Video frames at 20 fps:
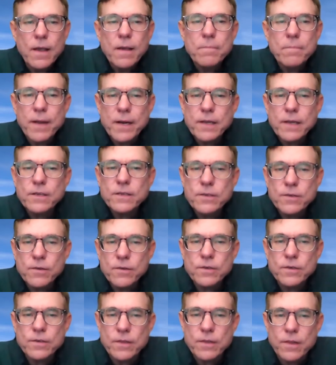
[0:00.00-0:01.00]
Many
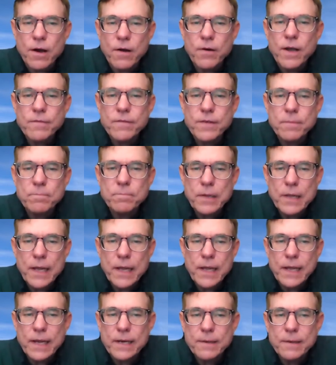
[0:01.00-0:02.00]
students, though, have
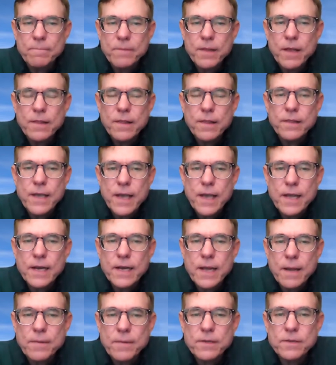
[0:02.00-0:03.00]
complained that the
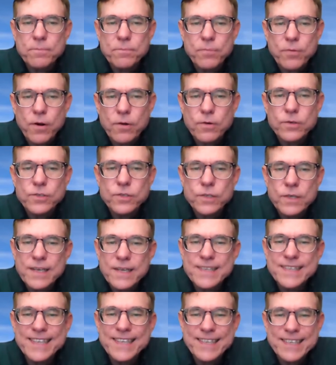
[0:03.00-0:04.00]
economics approach
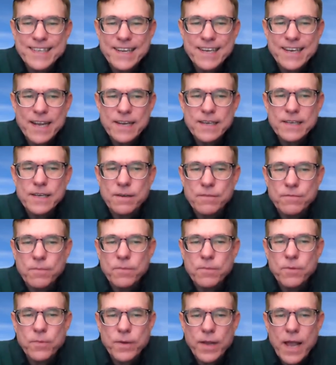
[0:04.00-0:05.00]
is disconnected from
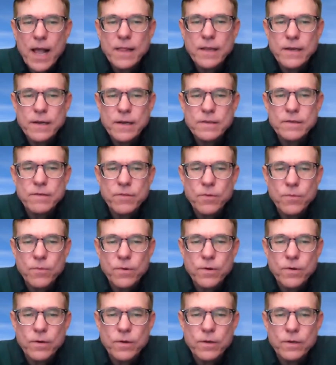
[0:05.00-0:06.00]
the realities of the
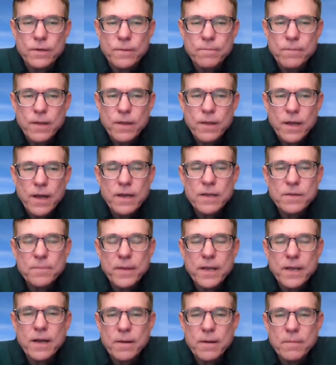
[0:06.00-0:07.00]
world and has
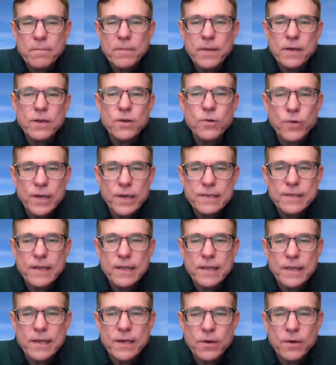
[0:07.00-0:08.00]
become
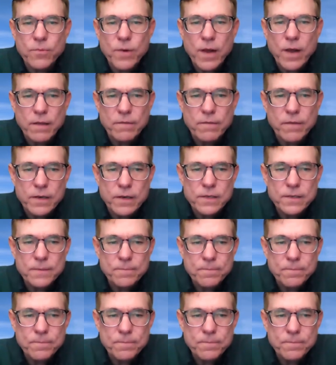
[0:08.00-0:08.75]
increasingly irrelevant.